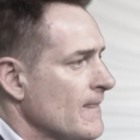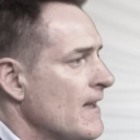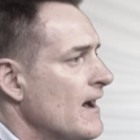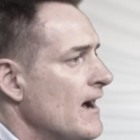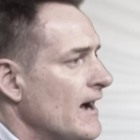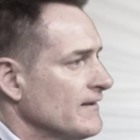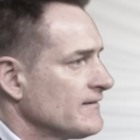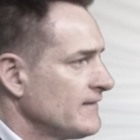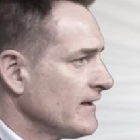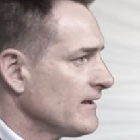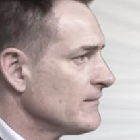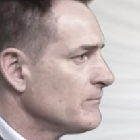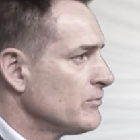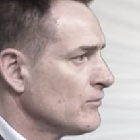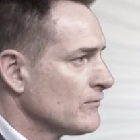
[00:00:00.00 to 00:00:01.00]
Our
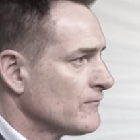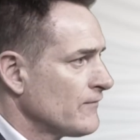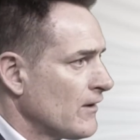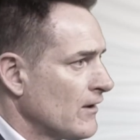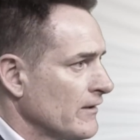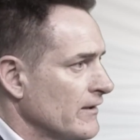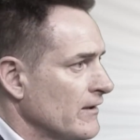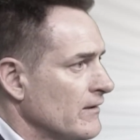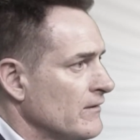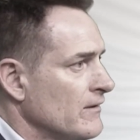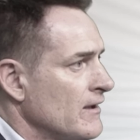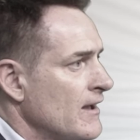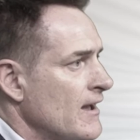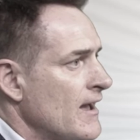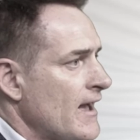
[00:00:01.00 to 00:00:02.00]
second portfolio
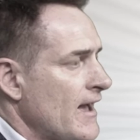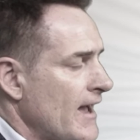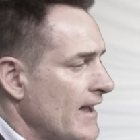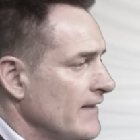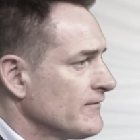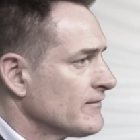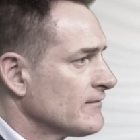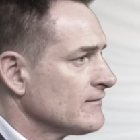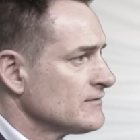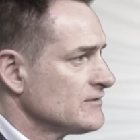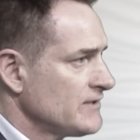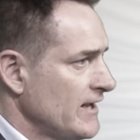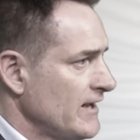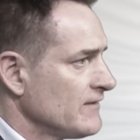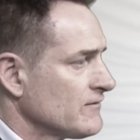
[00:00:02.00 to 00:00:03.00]

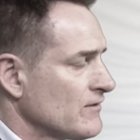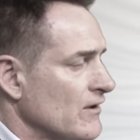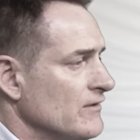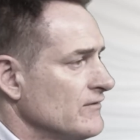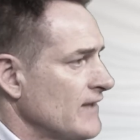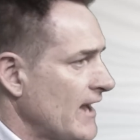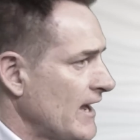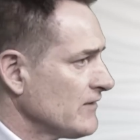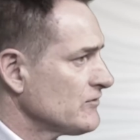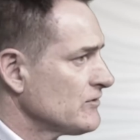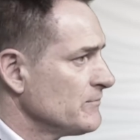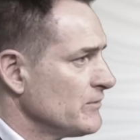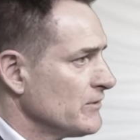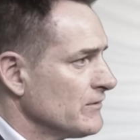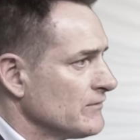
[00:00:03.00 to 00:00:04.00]
shares those
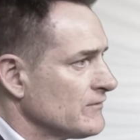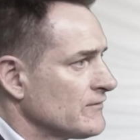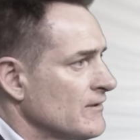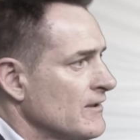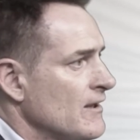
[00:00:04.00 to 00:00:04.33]
attributes,